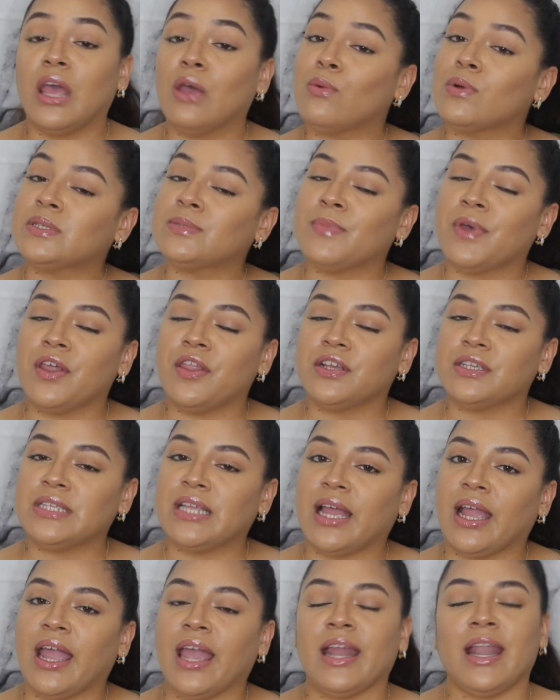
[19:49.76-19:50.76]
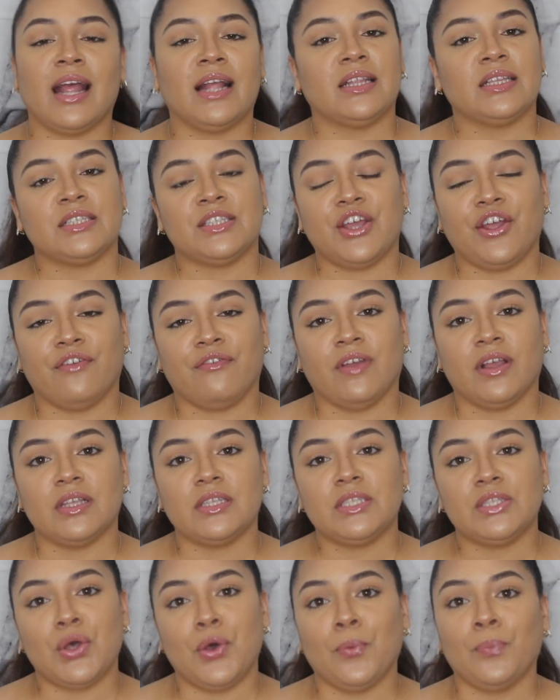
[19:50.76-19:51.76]
it was Mother's Day and I deserve
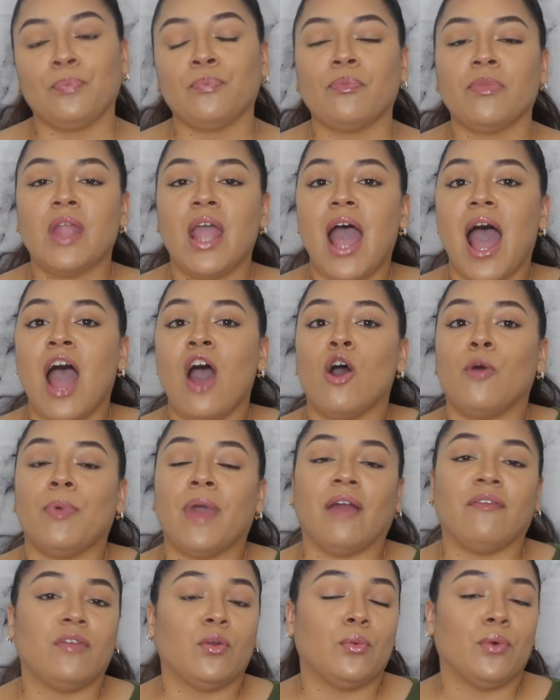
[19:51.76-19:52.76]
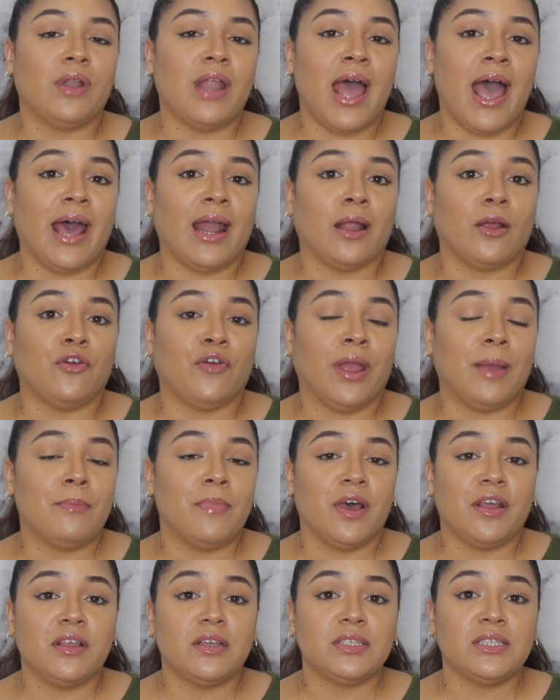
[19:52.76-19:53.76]
it. So I hope everyone had a great
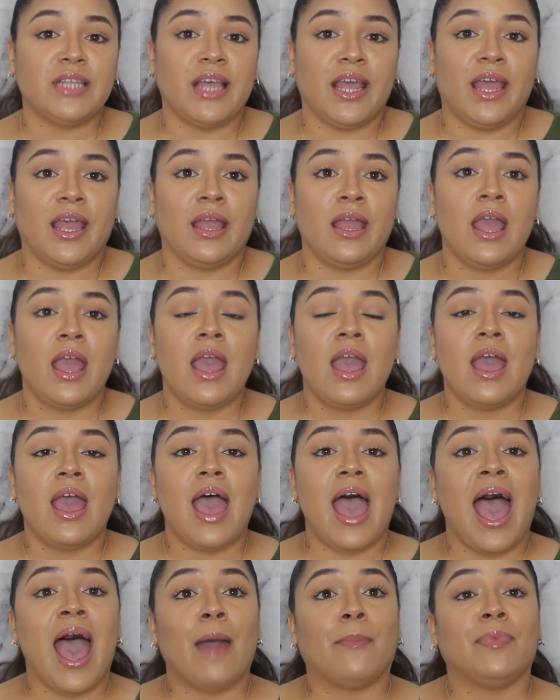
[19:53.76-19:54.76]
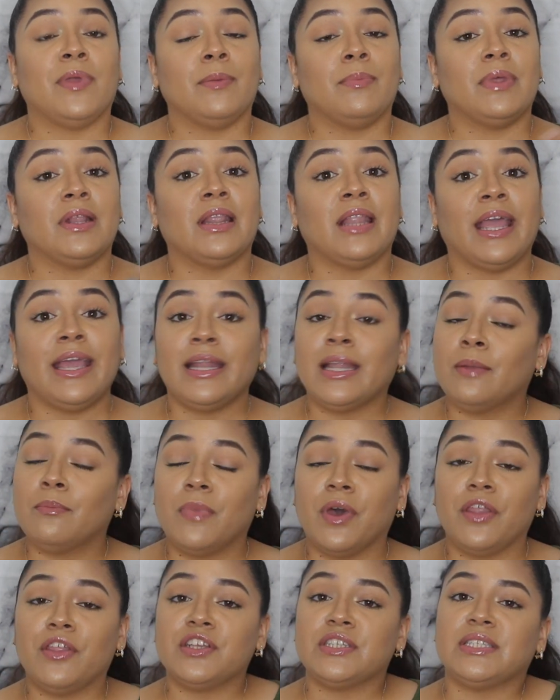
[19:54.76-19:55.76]
Mother's Day. Happy belated
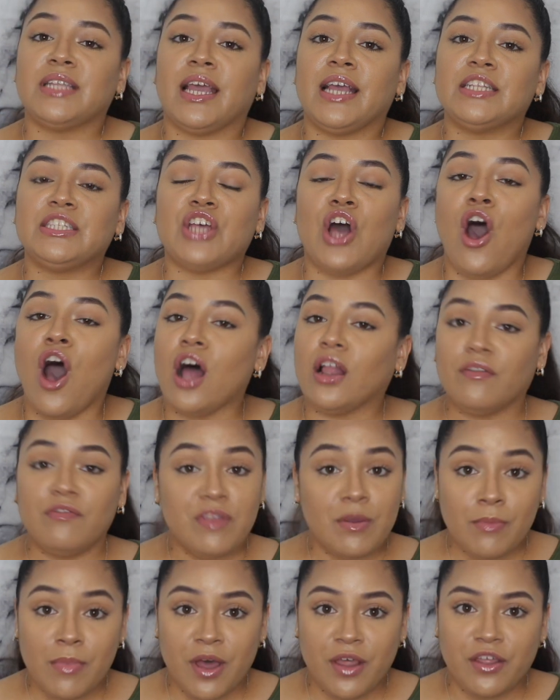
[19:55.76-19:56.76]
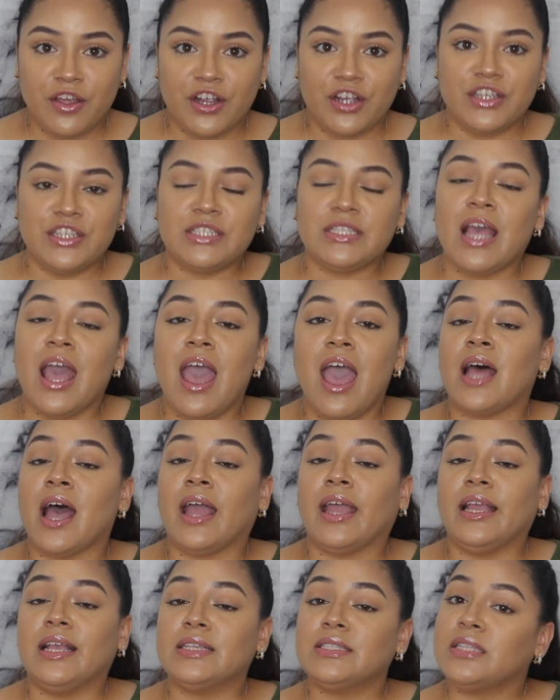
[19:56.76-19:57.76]
Mother's Day to all of the mothers.
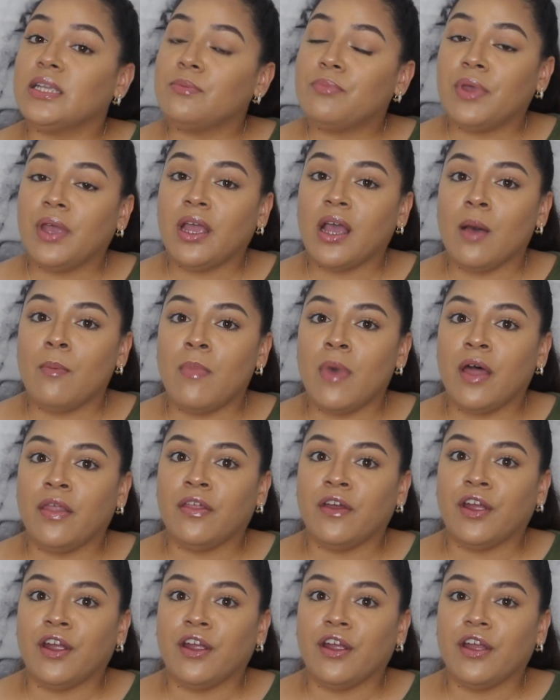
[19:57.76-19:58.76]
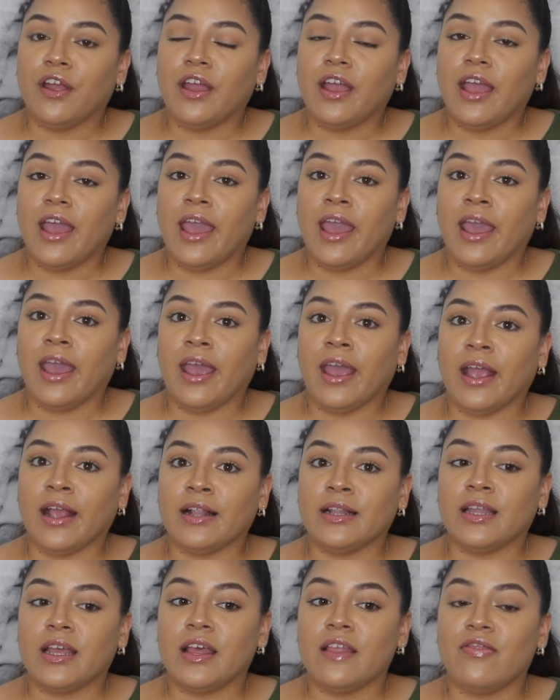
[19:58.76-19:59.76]
Not easy being a mother.
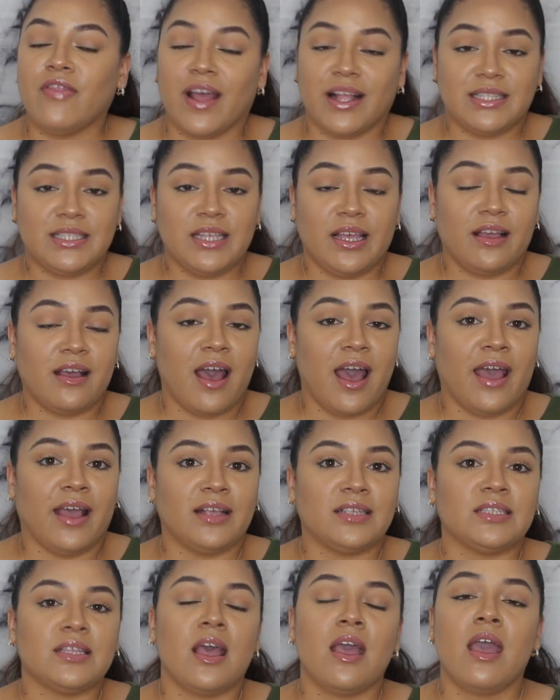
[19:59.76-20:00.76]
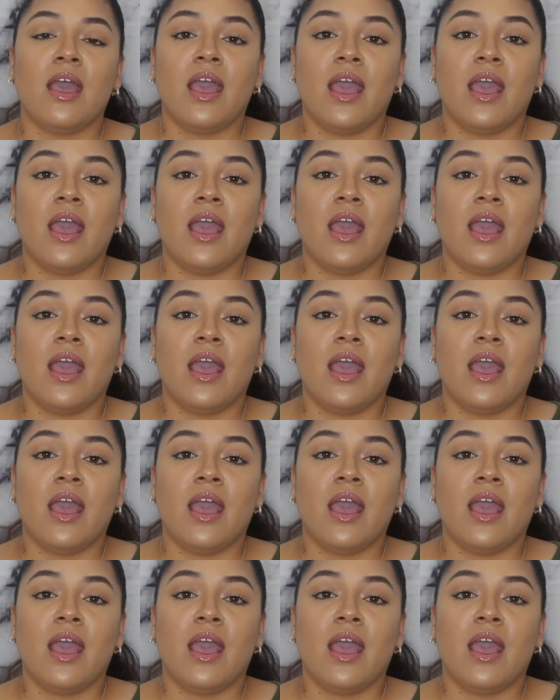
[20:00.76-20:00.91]
And that's it, guys.